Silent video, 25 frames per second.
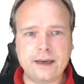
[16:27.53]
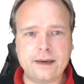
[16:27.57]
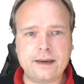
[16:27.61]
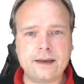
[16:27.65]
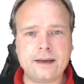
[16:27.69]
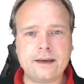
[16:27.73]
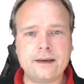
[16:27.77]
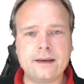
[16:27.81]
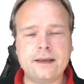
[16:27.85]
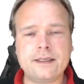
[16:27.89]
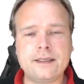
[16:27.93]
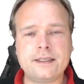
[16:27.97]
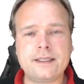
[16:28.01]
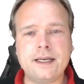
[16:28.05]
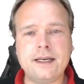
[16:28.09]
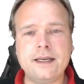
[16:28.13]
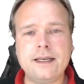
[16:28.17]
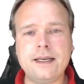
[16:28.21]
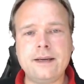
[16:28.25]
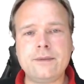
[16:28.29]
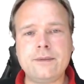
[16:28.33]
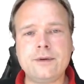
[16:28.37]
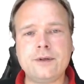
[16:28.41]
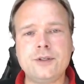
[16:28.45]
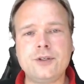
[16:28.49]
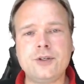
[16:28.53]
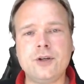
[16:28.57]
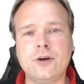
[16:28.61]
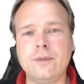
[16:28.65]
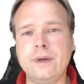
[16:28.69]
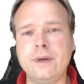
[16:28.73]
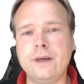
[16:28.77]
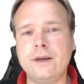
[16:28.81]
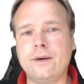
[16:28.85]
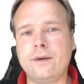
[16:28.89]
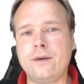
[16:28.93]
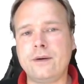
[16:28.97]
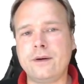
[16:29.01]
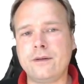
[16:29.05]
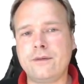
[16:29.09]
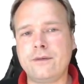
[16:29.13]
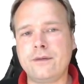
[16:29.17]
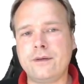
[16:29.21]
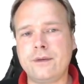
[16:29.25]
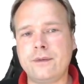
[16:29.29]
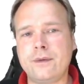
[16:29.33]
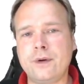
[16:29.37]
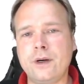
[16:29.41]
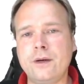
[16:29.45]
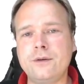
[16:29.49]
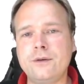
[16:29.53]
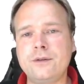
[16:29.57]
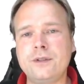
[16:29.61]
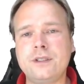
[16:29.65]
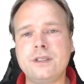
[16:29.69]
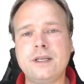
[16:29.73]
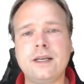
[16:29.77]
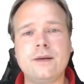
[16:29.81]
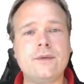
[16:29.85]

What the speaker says: and then IntelliJ will show me all of the rows,